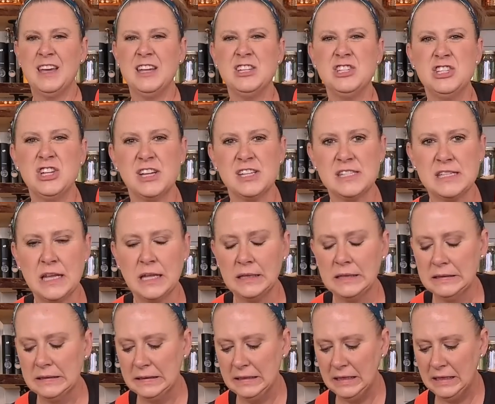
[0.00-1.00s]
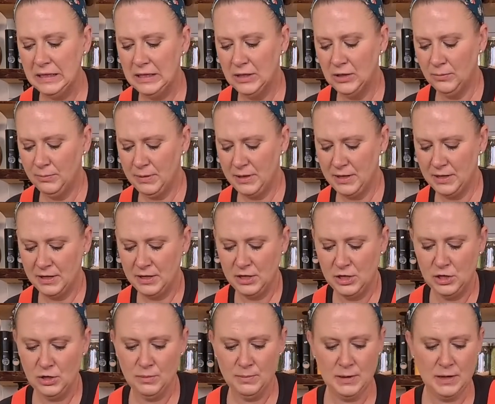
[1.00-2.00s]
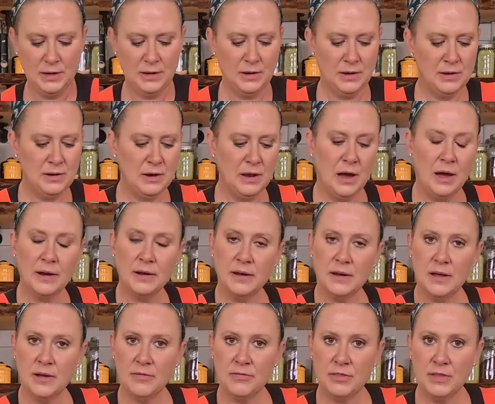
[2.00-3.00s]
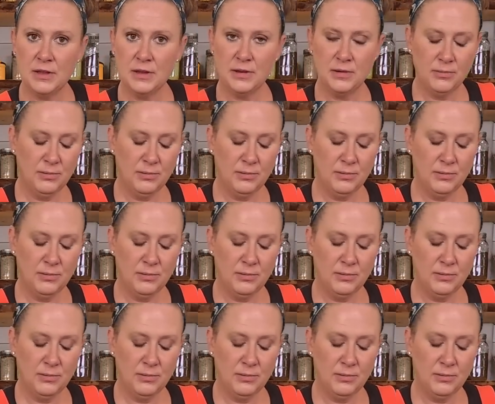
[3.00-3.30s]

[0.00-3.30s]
just a little bit of cumin. Not enough that you